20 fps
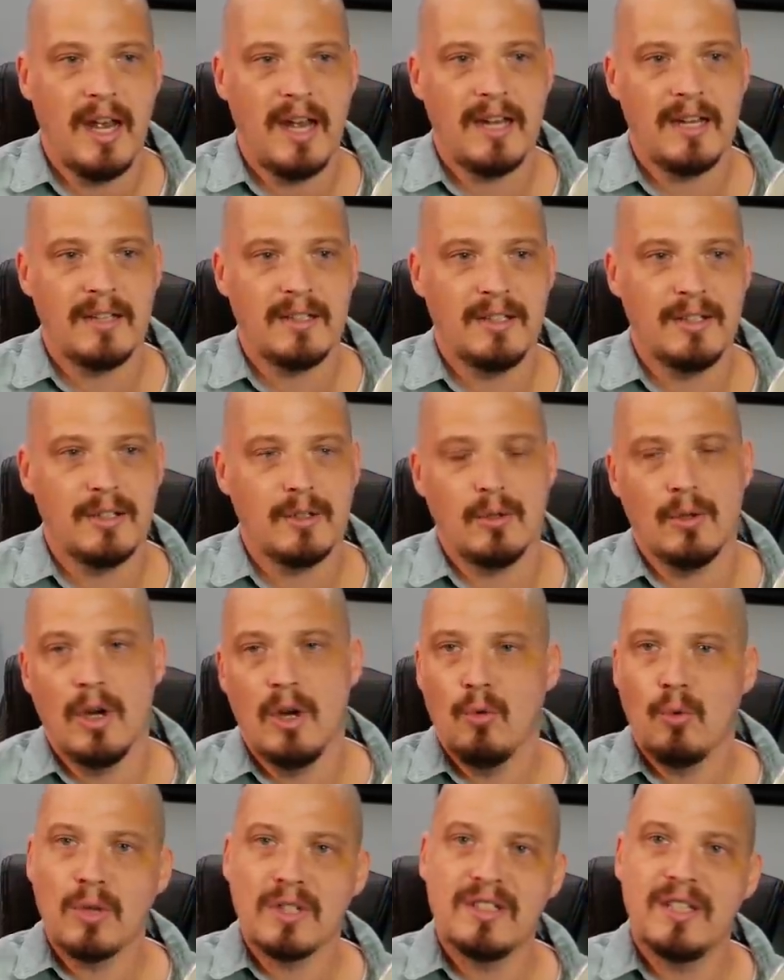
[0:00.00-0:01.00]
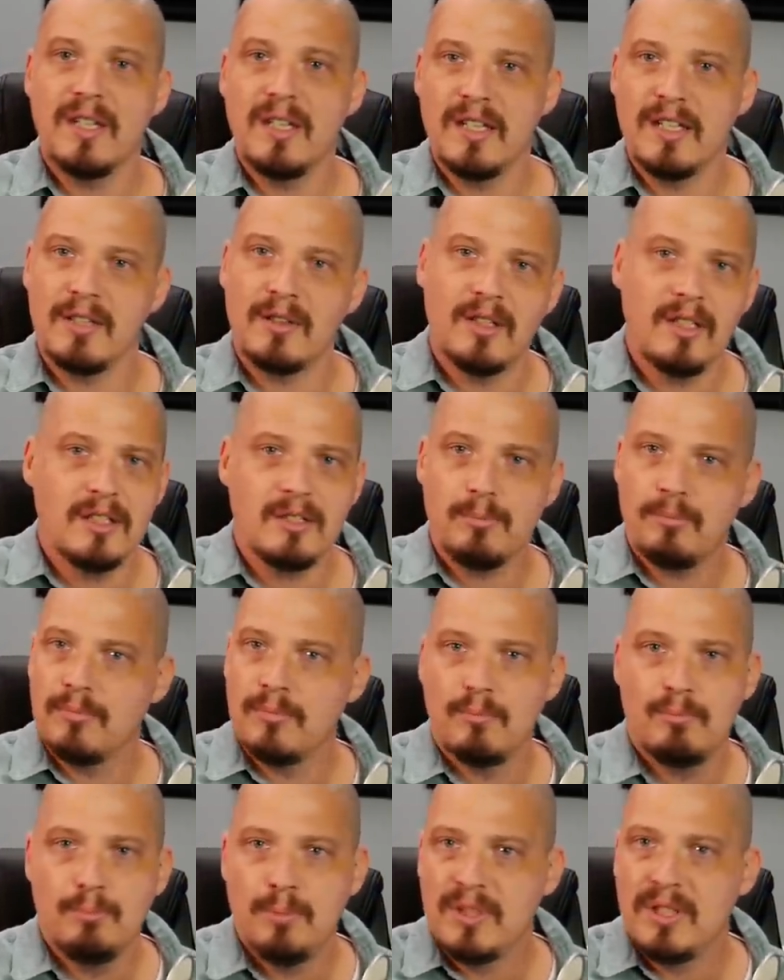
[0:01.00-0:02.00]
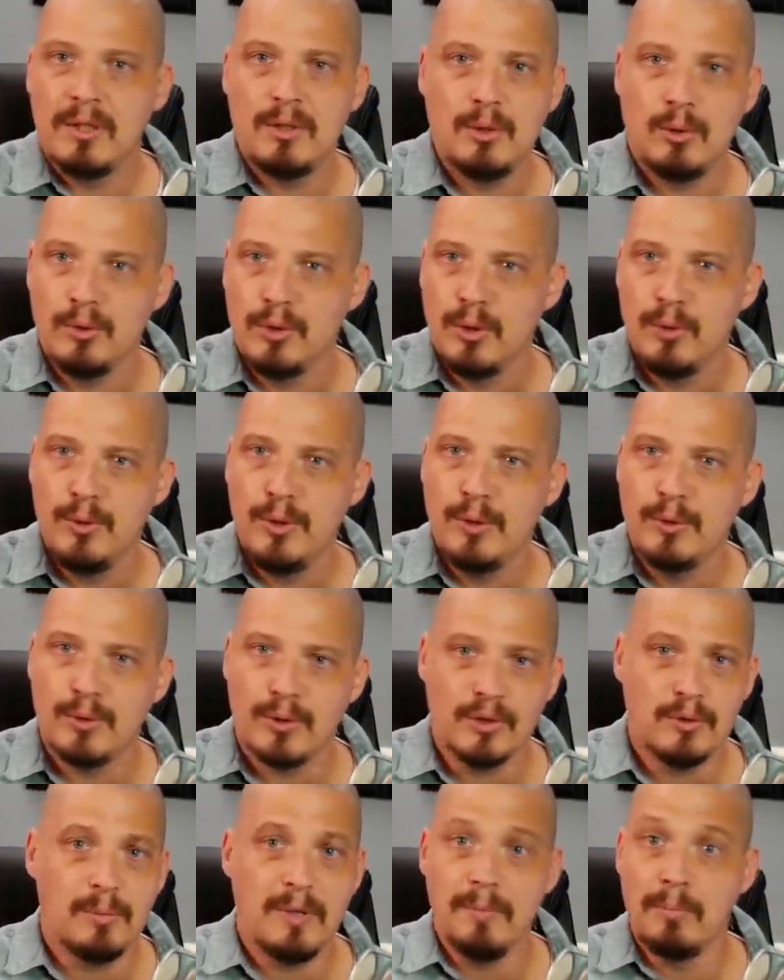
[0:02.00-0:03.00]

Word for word: And, we're telling these potential new users,